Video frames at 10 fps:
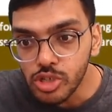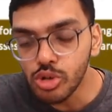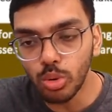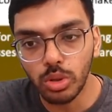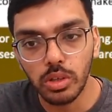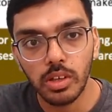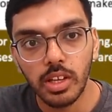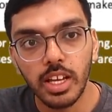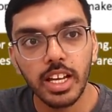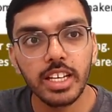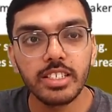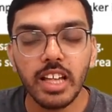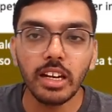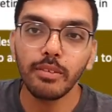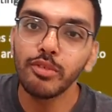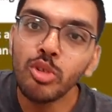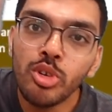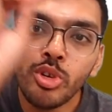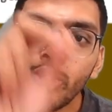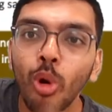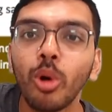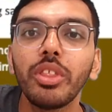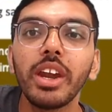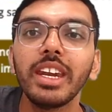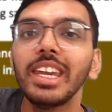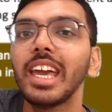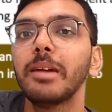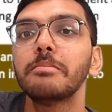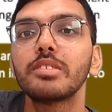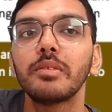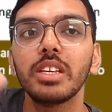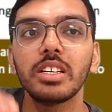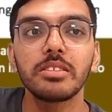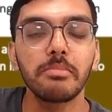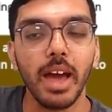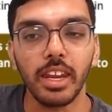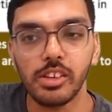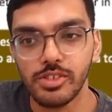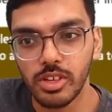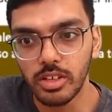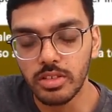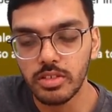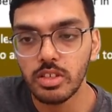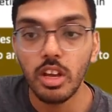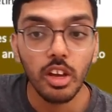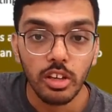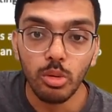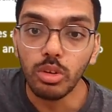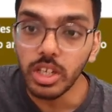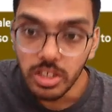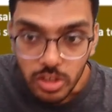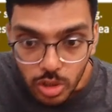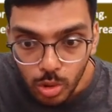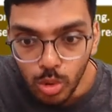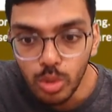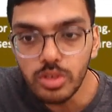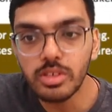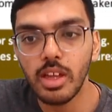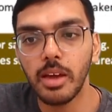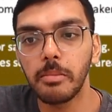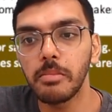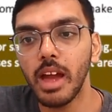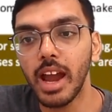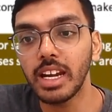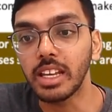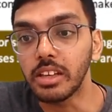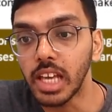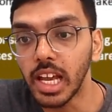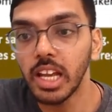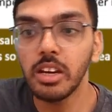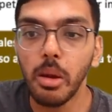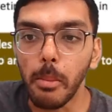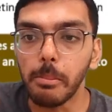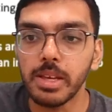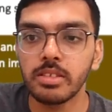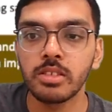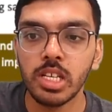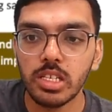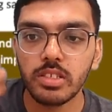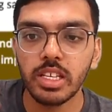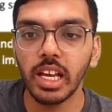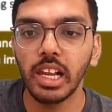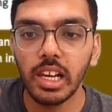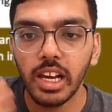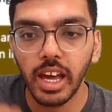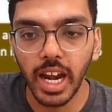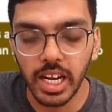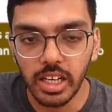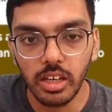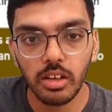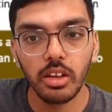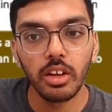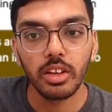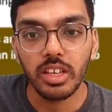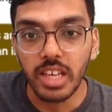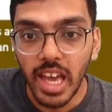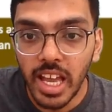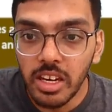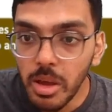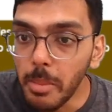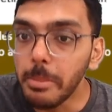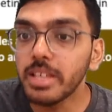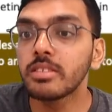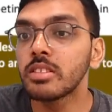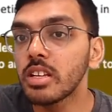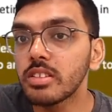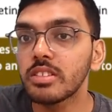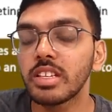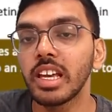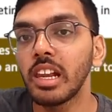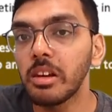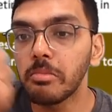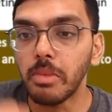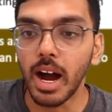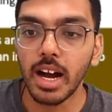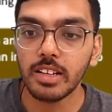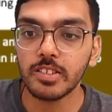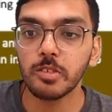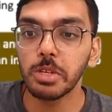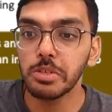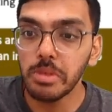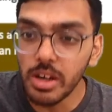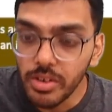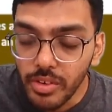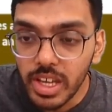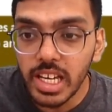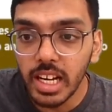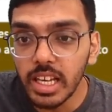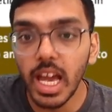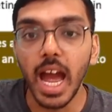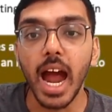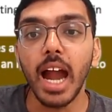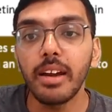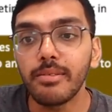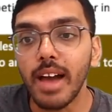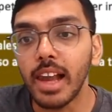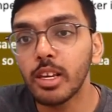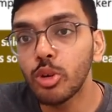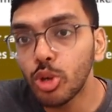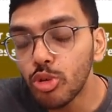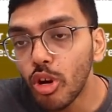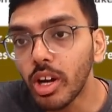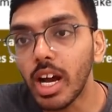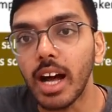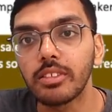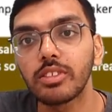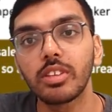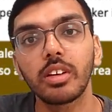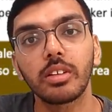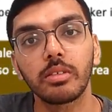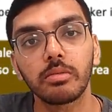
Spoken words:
truth is that if you know the names of these managers, you can use them and gain business skill credit, gain business skill marks, which will really add value to your answer.